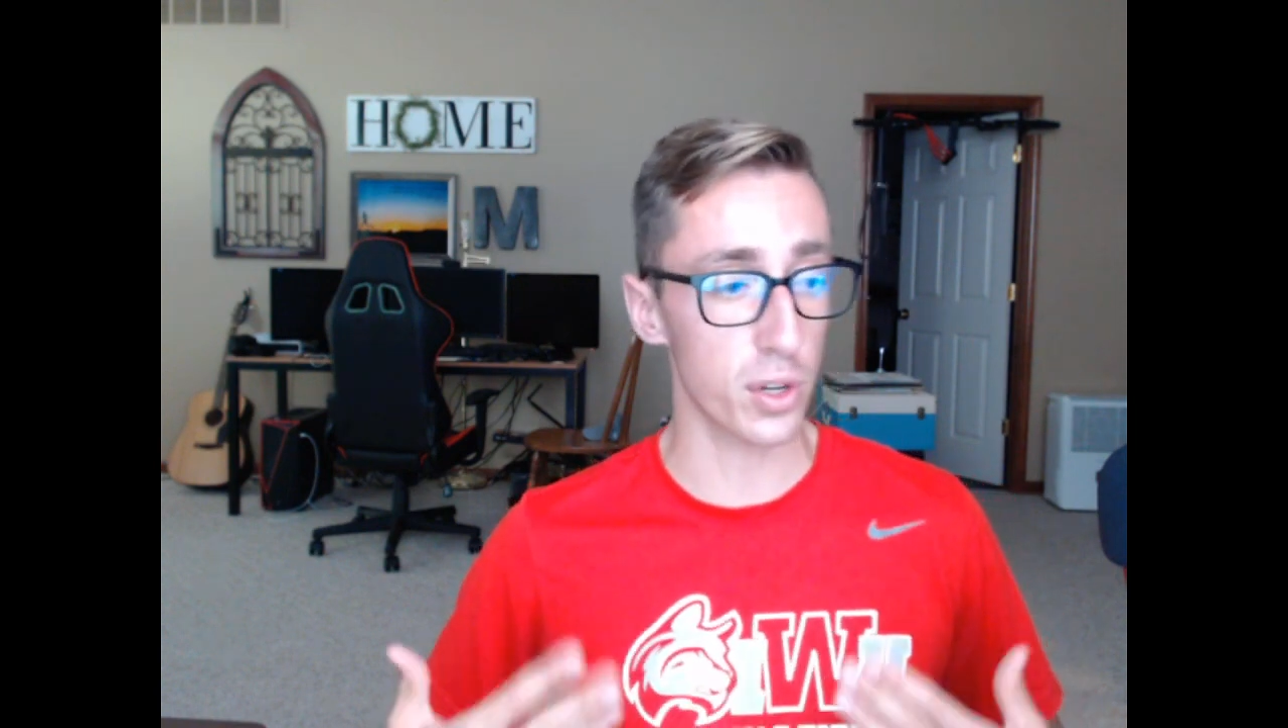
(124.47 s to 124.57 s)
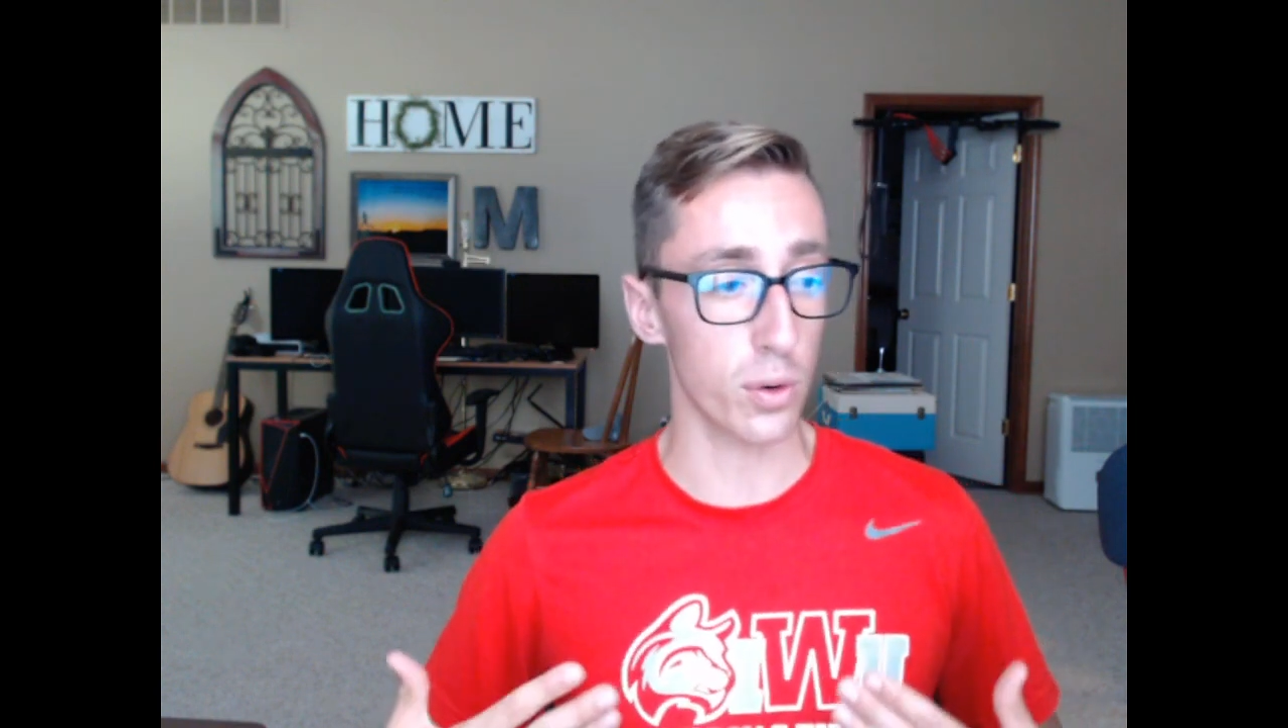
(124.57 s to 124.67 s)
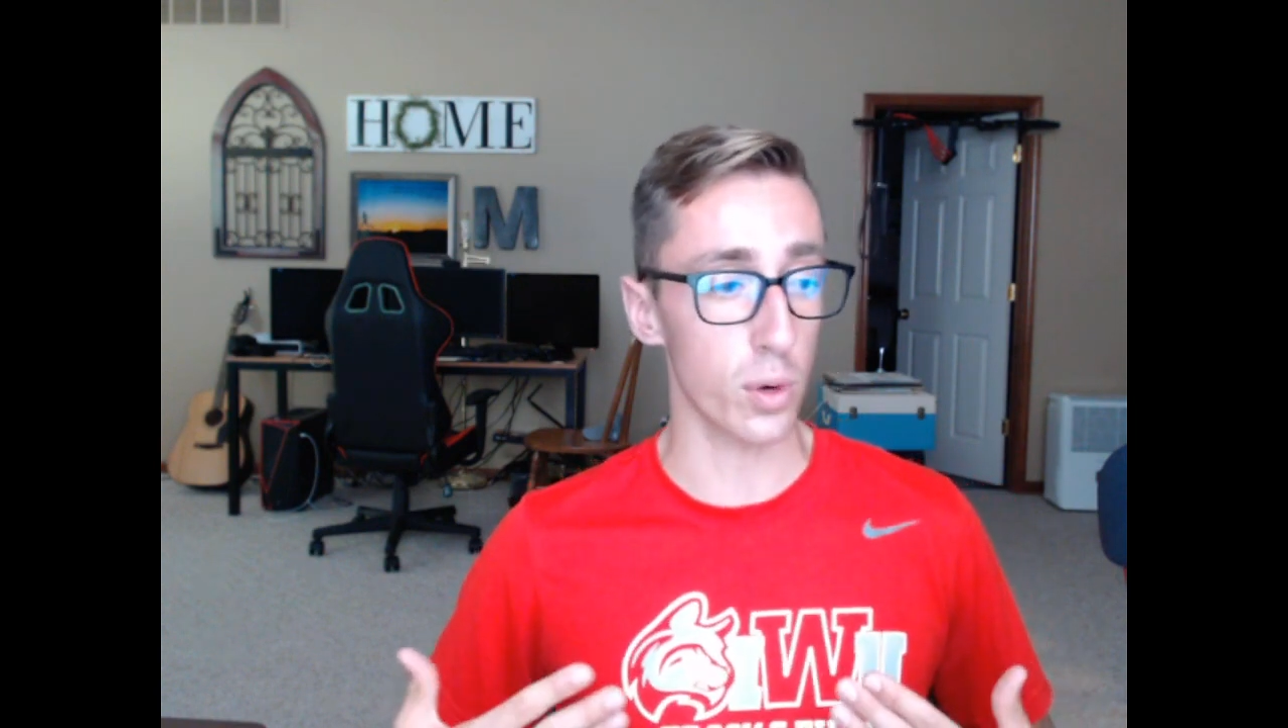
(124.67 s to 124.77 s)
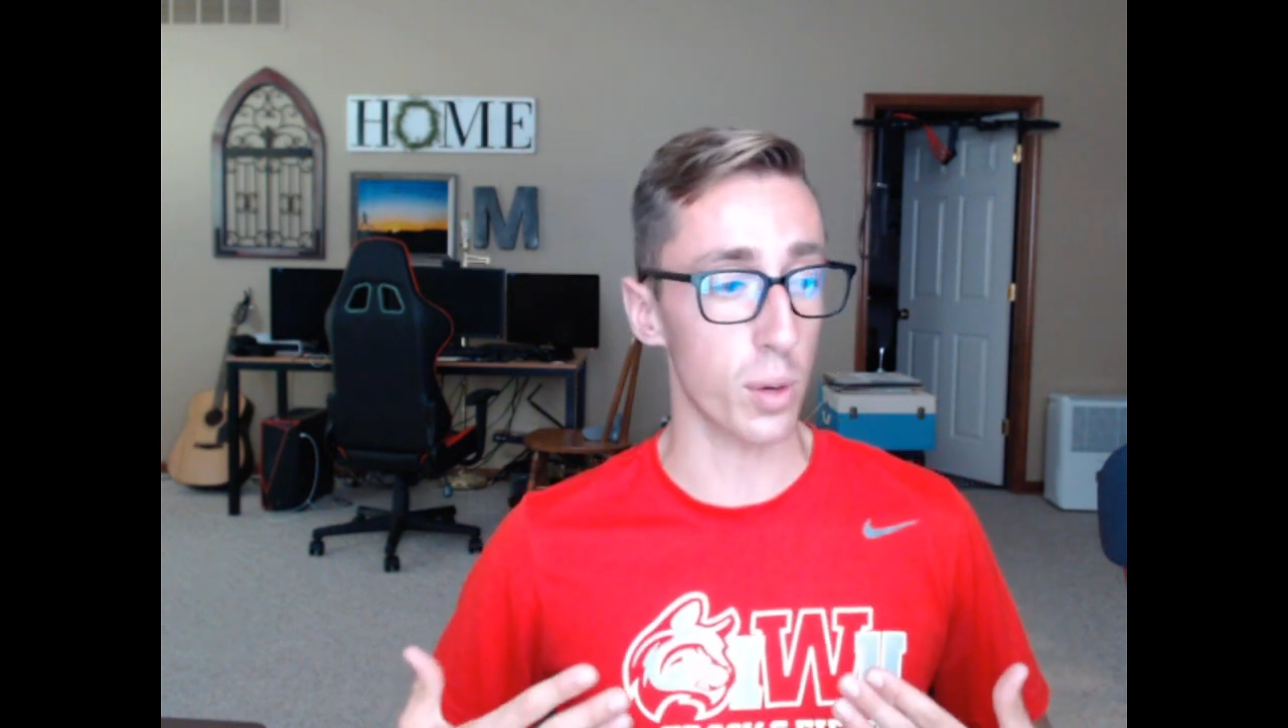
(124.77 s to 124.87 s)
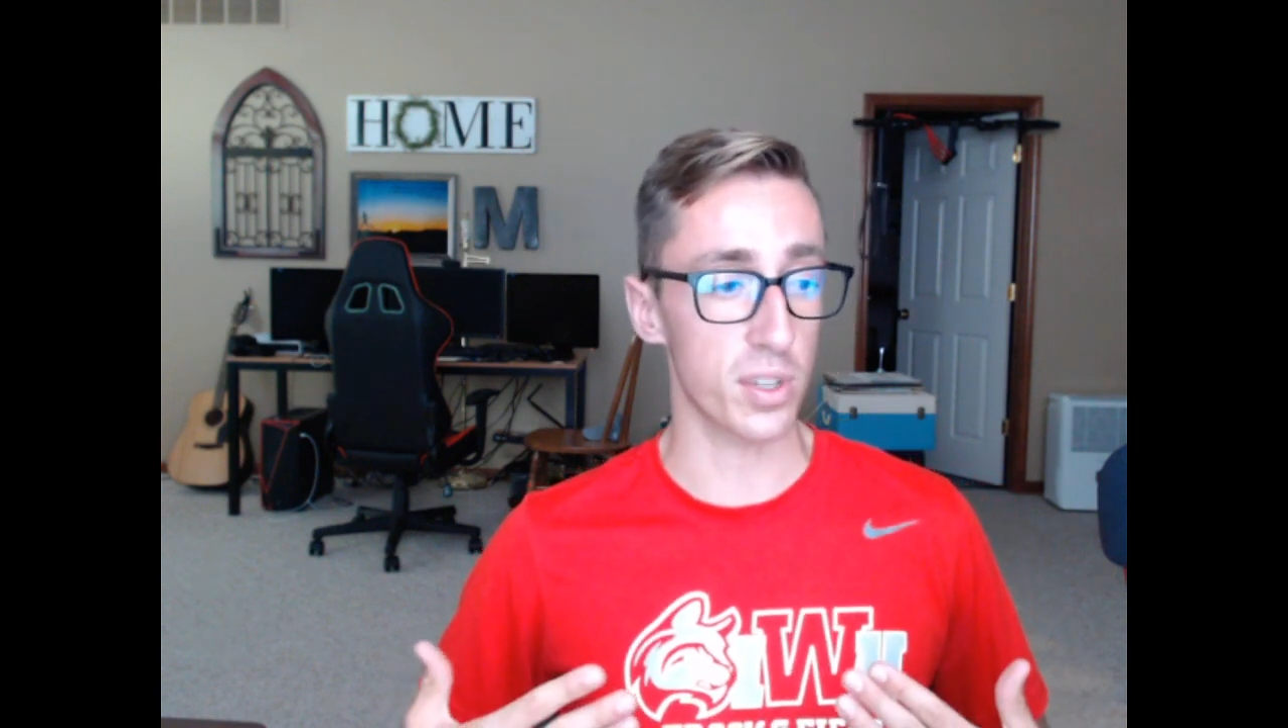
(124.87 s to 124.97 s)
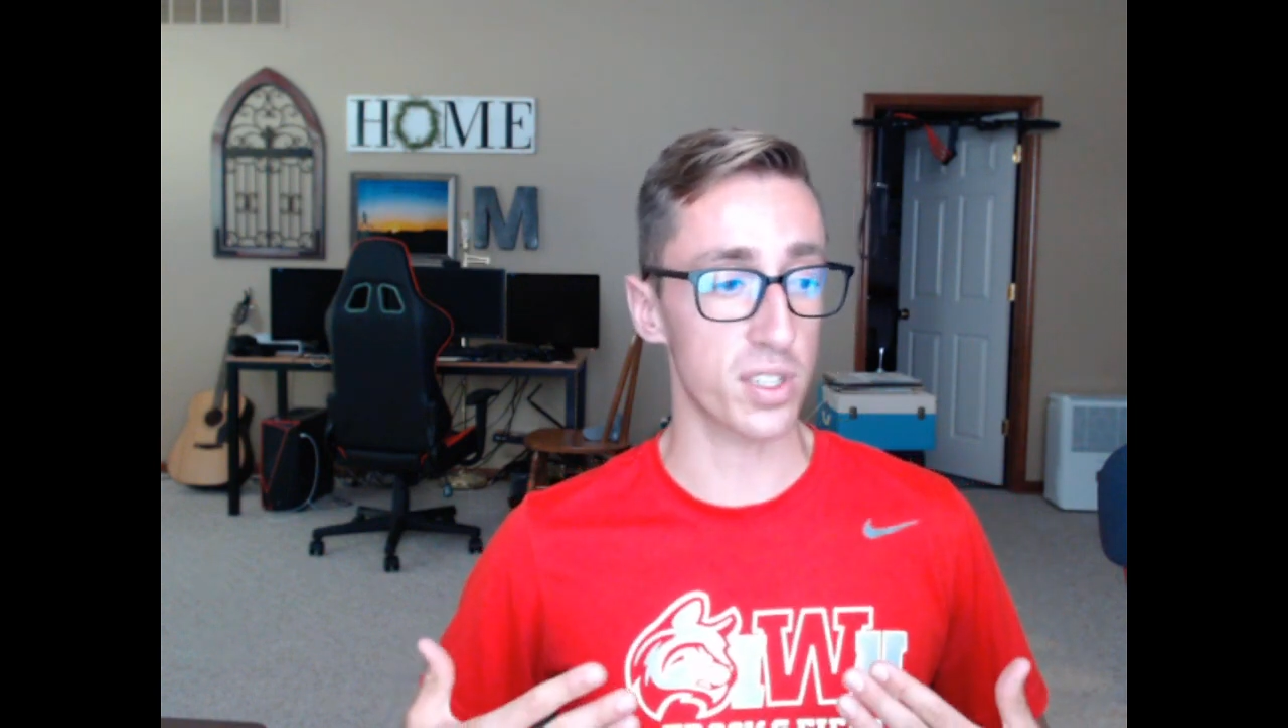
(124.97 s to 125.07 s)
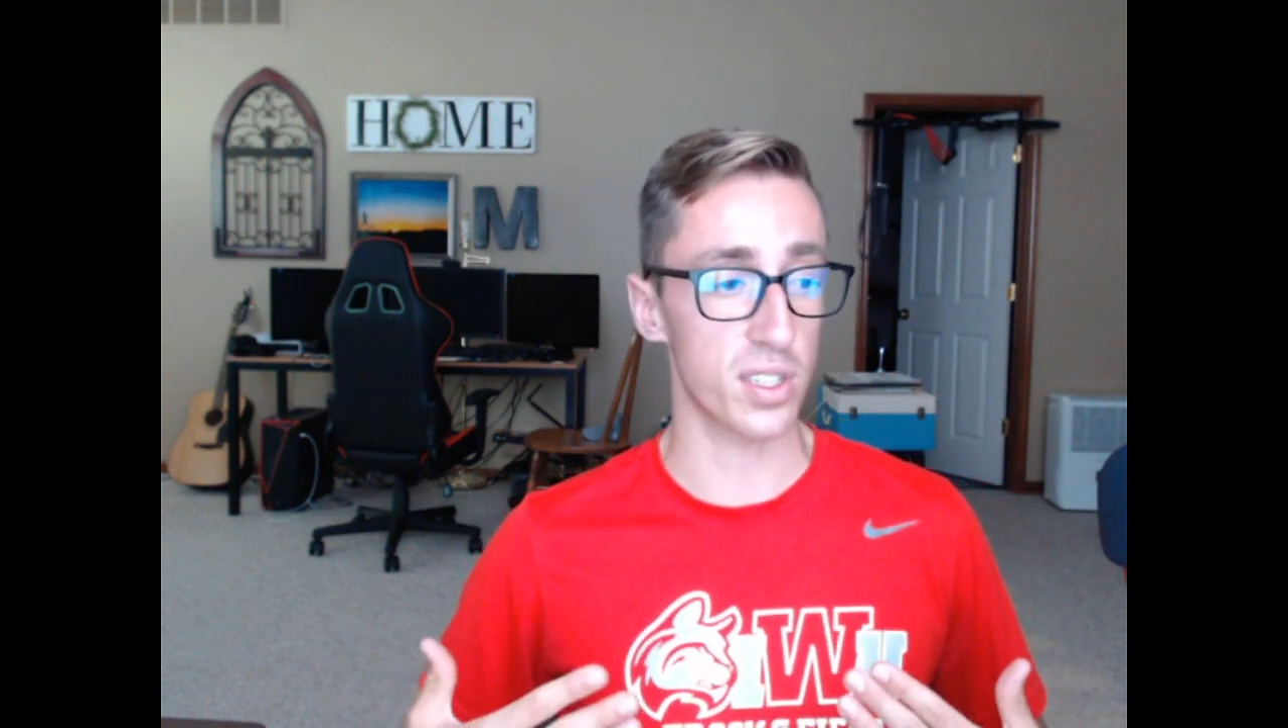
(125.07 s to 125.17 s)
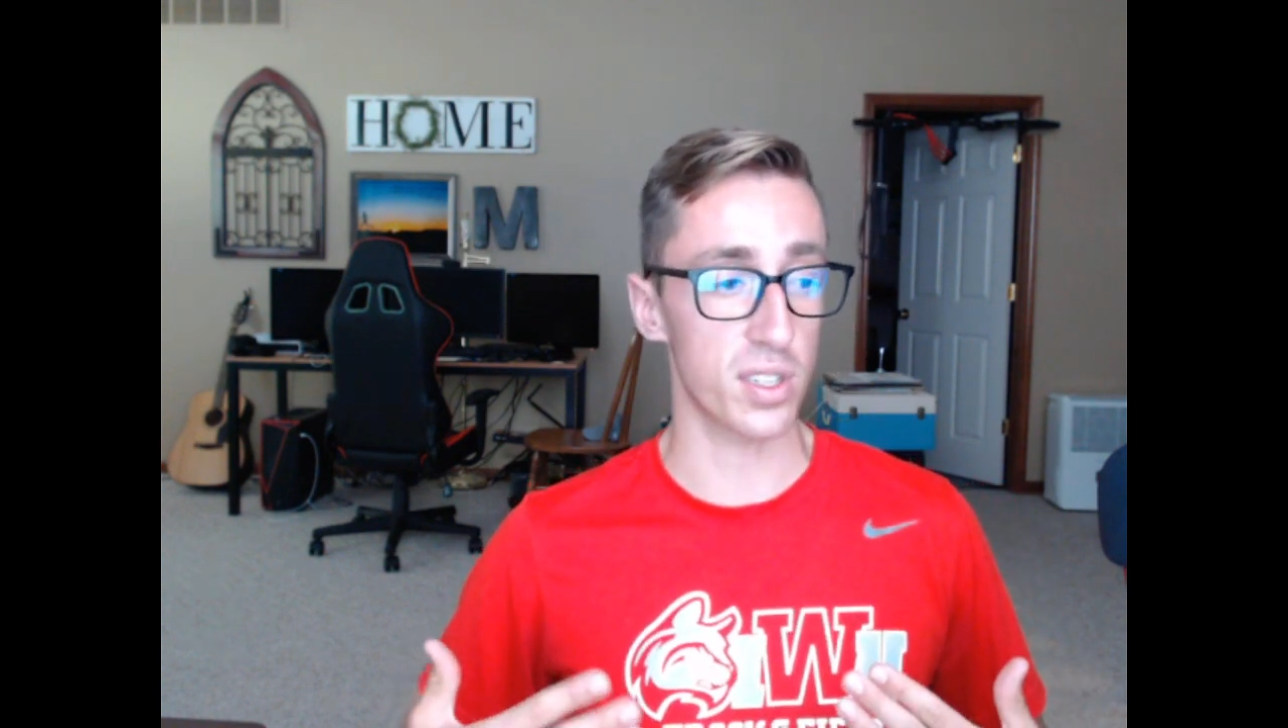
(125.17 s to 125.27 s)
aerobic system,